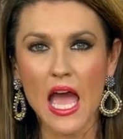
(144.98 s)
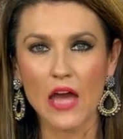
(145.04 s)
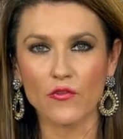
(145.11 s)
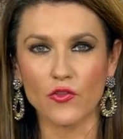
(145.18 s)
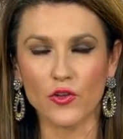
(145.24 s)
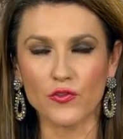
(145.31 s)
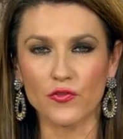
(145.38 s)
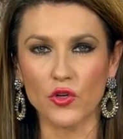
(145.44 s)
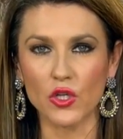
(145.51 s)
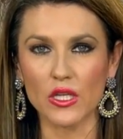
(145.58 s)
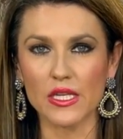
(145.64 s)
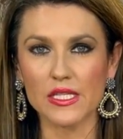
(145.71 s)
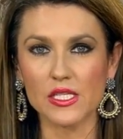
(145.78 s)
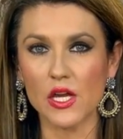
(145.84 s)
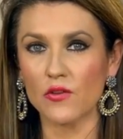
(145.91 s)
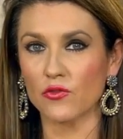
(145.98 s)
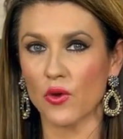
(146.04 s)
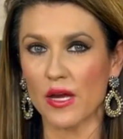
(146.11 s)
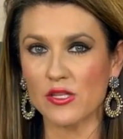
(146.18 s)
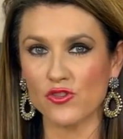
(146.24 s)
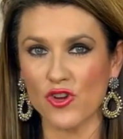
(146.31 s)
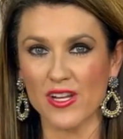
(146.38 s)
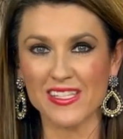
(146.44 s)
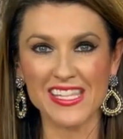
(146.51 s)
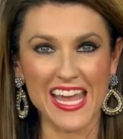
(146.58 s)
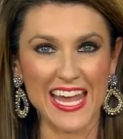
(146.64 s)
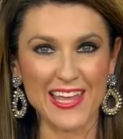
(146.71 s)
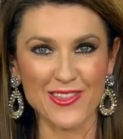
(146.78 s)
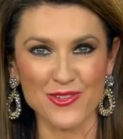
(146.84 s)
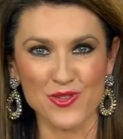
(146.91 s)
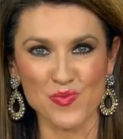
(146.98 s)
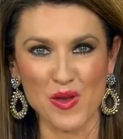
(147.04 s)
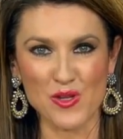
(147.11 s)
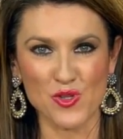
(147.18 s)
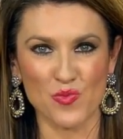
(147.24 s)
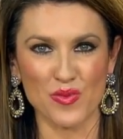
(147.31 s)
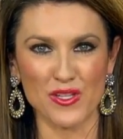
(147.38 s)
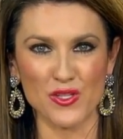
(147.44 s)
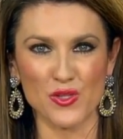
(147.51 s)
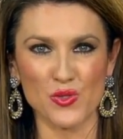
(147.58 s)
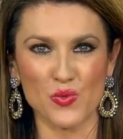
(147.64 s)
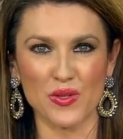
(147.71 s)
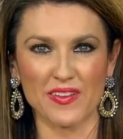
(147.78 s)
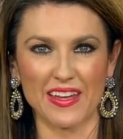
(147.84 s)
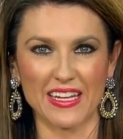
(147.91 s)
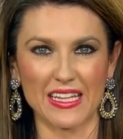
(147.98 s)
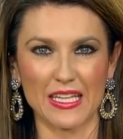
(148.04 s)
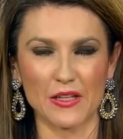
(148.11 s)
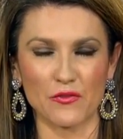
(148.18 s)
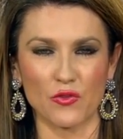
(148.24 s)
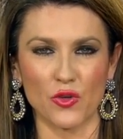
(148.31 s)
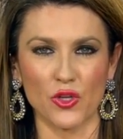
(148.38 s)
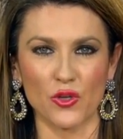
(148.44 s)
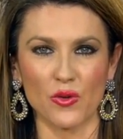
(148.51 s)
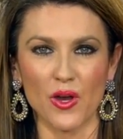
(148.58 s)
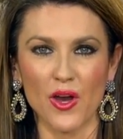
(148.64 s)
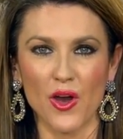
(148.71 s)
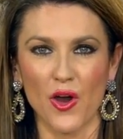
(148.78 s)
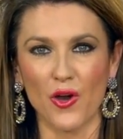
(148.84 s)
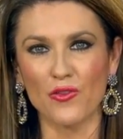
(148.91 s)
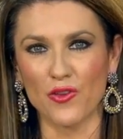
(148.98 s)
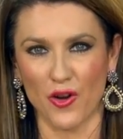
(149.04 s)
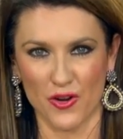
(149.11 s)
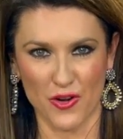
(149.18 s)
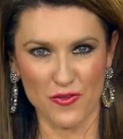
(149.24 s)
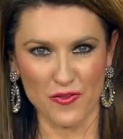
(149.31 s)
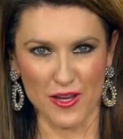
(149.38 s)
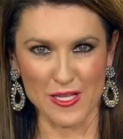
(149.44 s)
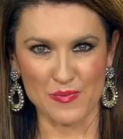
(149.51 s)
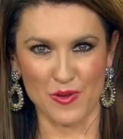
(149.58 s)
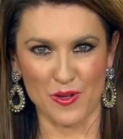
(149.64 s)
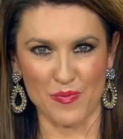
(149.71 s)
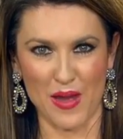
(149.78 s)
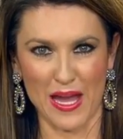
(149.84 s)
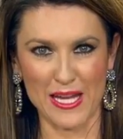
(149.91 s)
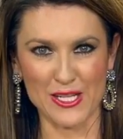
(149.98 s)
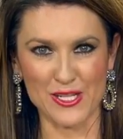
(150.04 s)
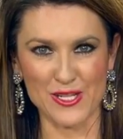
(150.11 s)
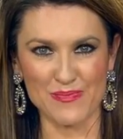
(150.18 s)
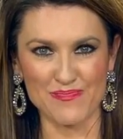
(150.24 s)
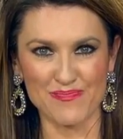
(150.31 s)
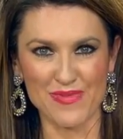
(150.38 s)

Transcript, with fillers: And for a full list of restaurants and their special menus, we've got a link for you over on our Facebook page.